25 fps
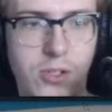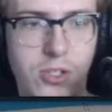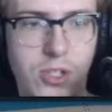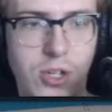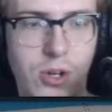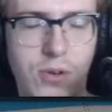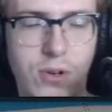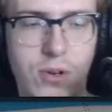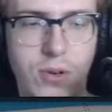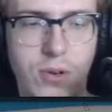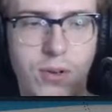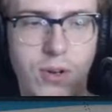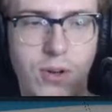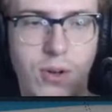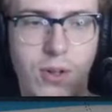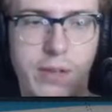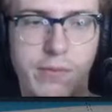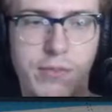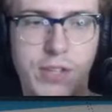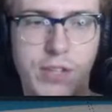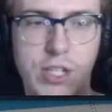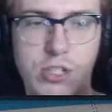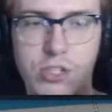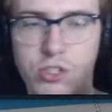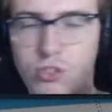dono goal
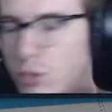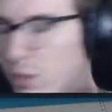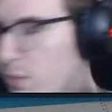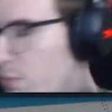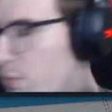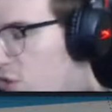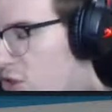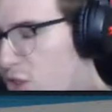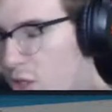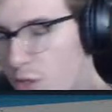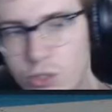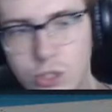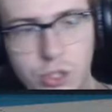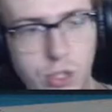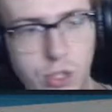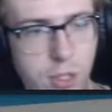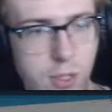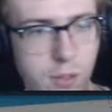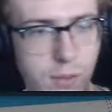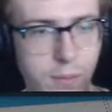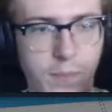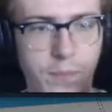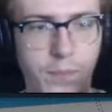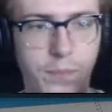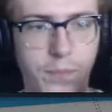of this stream. So
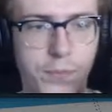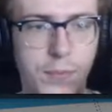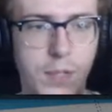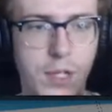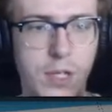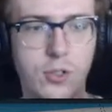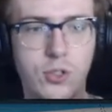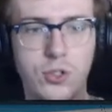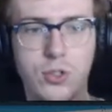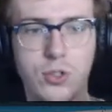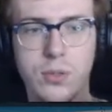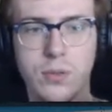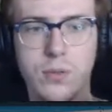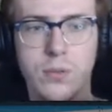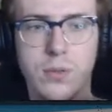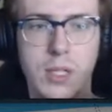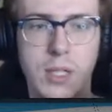true! True.